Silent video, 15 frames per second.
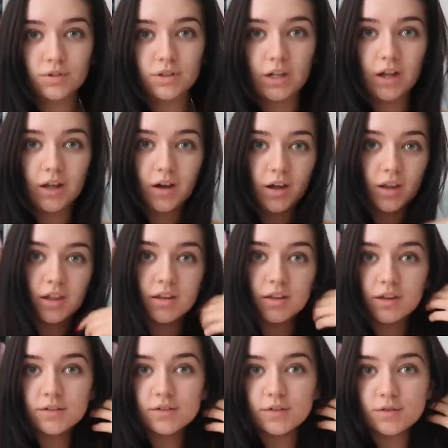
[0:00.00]
See, like, I think
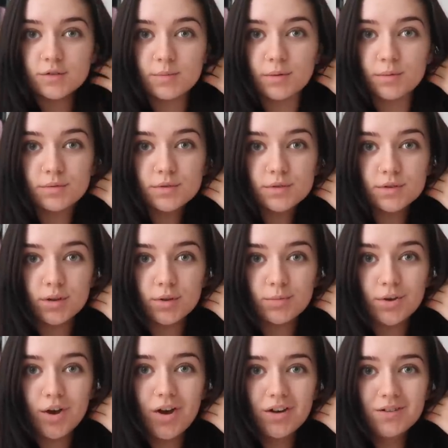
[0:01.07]
that suits me so
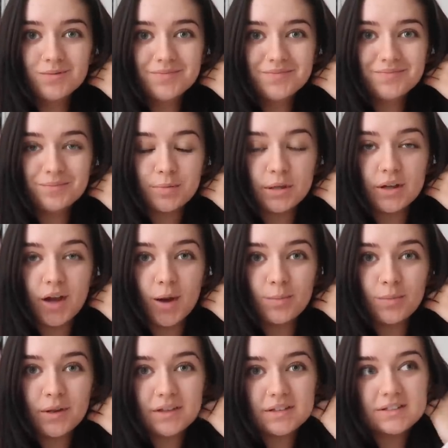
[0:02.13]
much. But
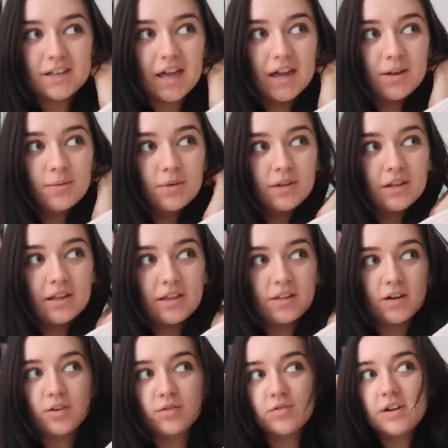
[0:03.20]
I'm like scared I'm gonna either
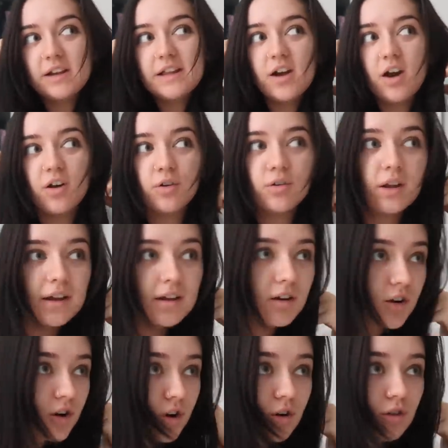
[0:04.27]
look really young or like
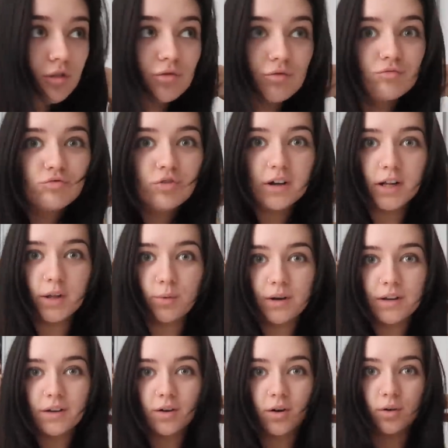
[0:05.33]
really
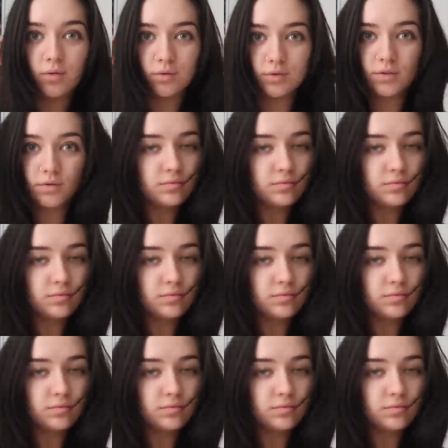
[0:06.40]
weird and old.